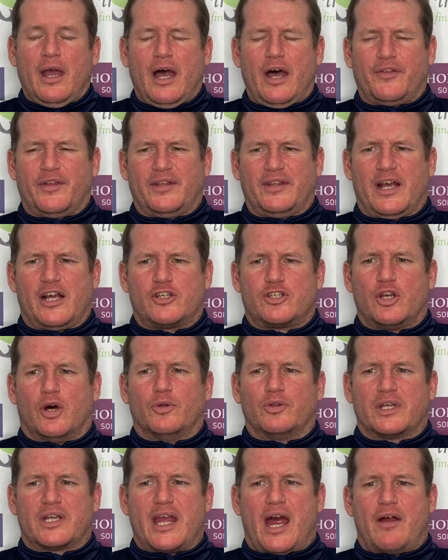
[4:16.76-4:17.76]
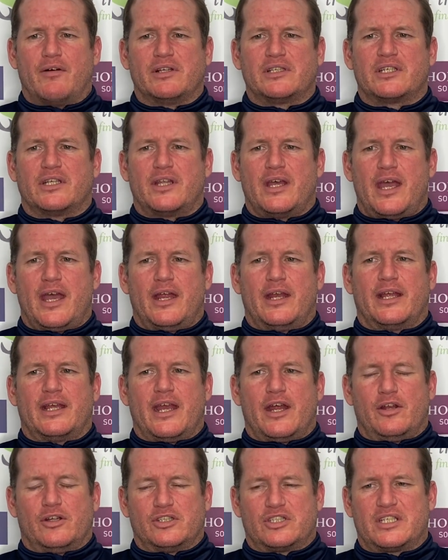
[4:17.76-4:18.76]
I think that showed the character there. And
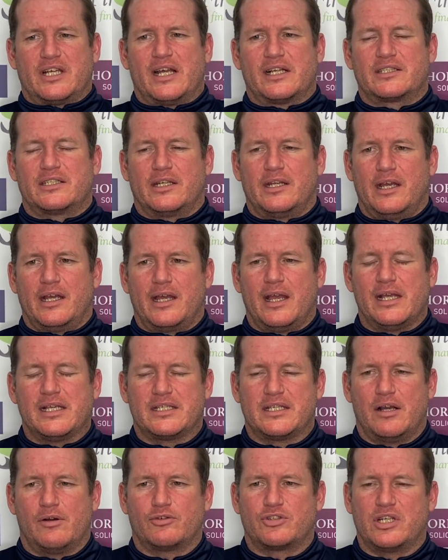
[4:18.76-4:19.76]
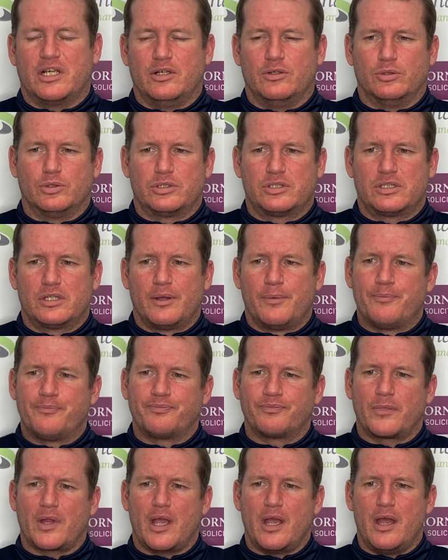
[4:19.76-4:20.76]
again on Saturday against South Shields,
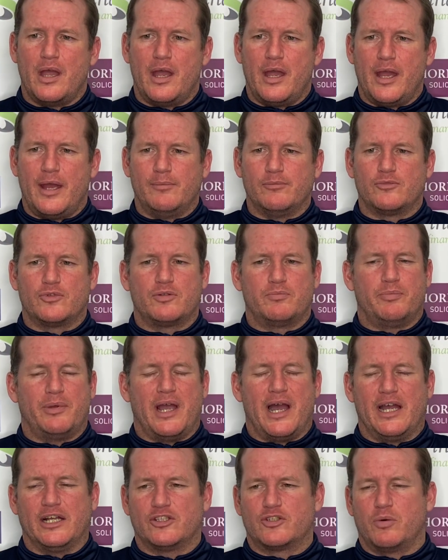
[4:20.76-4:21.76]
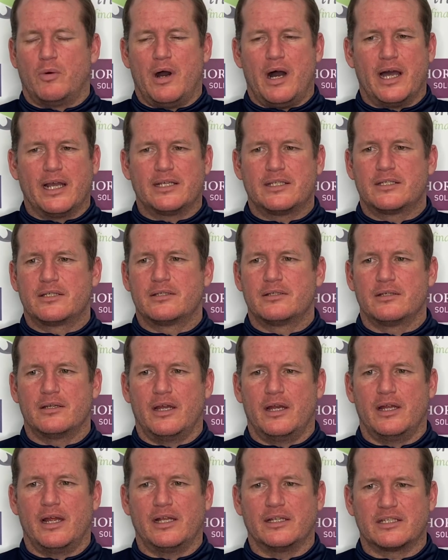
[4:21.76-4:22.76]
behind twice
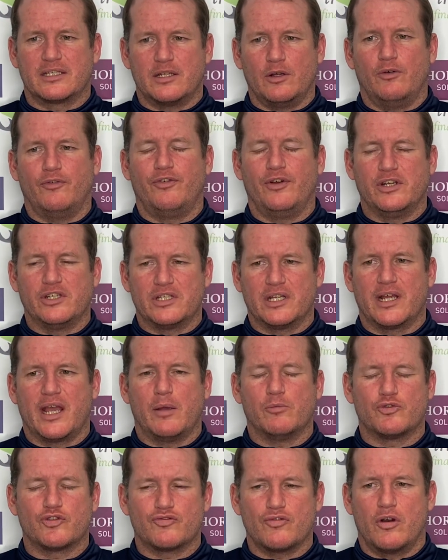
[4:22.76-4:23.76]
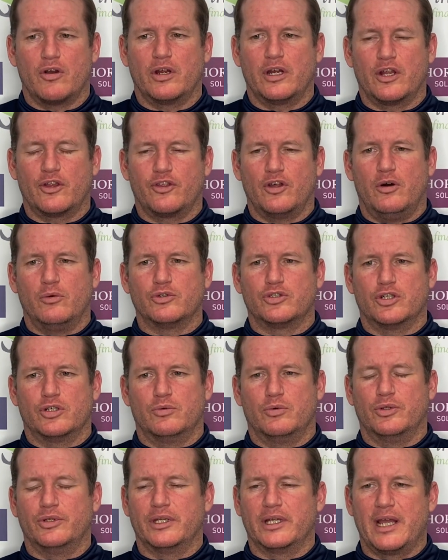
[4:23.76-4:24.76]
and still finished the game strong. And I thought we should
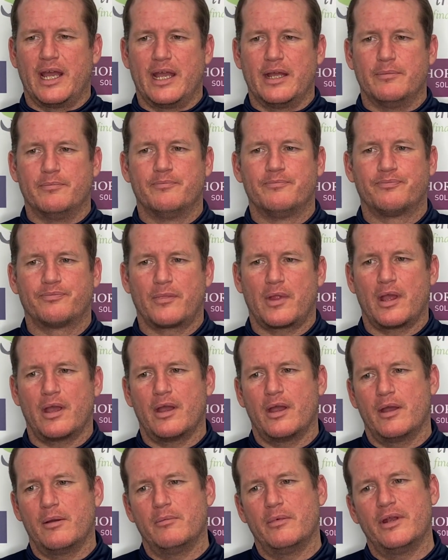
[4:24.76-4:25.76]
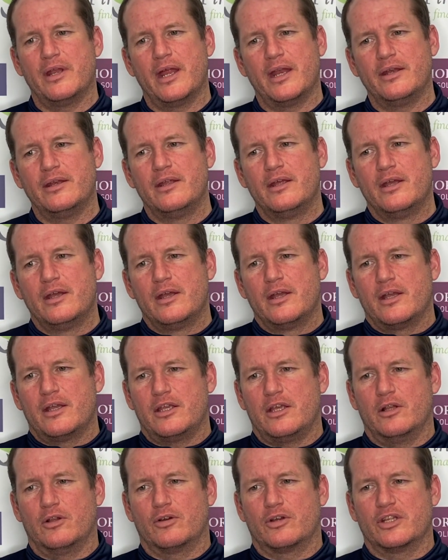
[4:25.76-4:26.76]
have won the game. And then
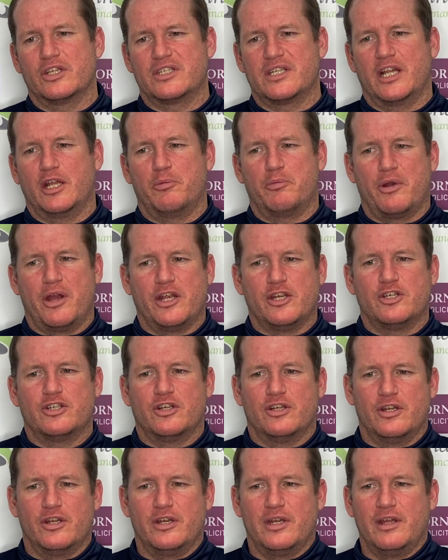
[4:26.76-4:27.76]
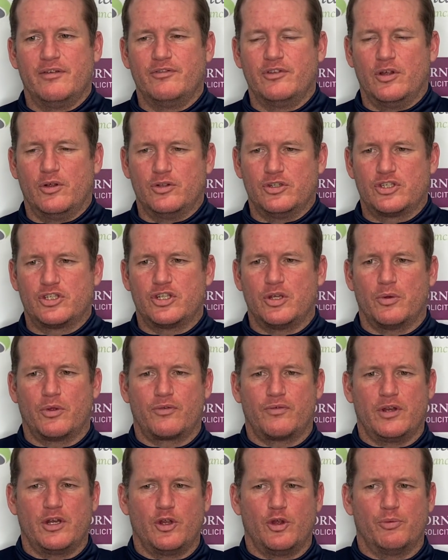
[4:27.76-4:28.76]
you look at the celebration, and even though there's two or
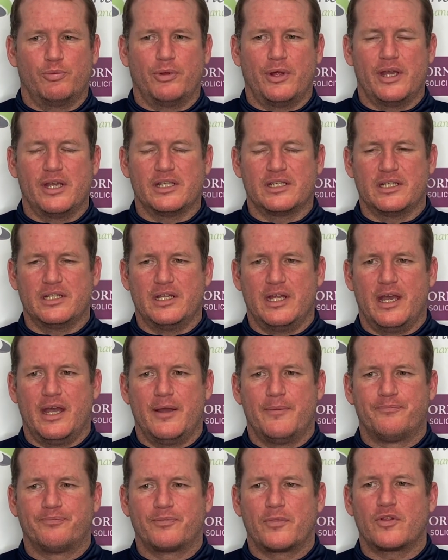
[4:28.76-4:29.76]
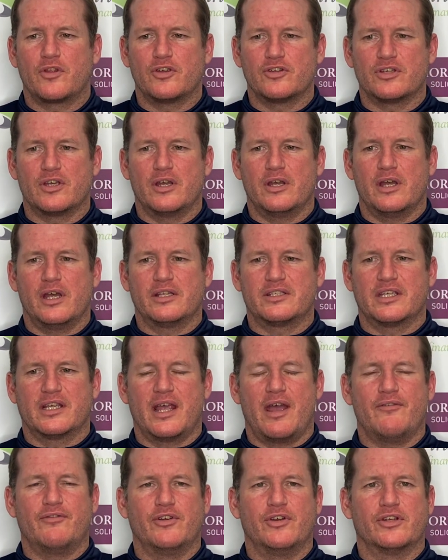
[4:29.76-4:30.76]
three new players in there, there's a
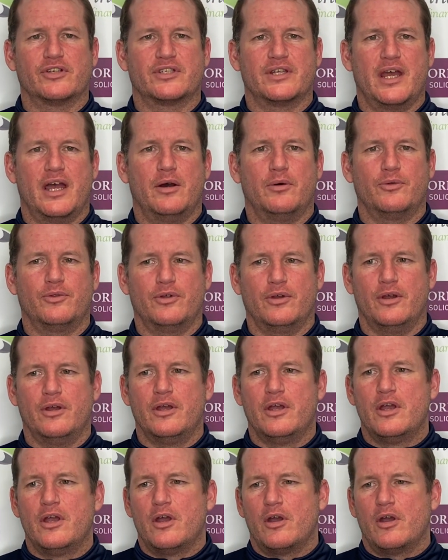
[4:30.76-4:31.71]
togetherness now that